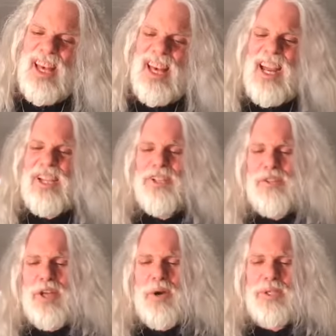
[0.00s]
And I do
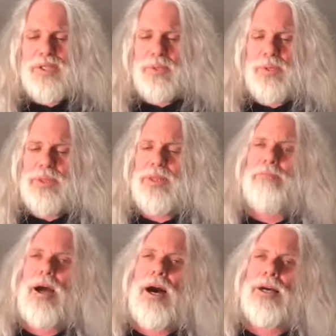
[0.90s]
notice that with La
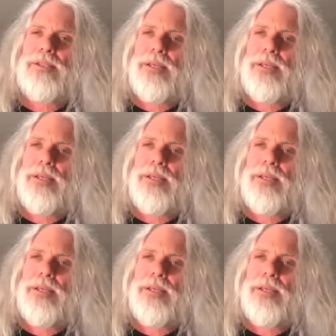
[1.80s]
Raza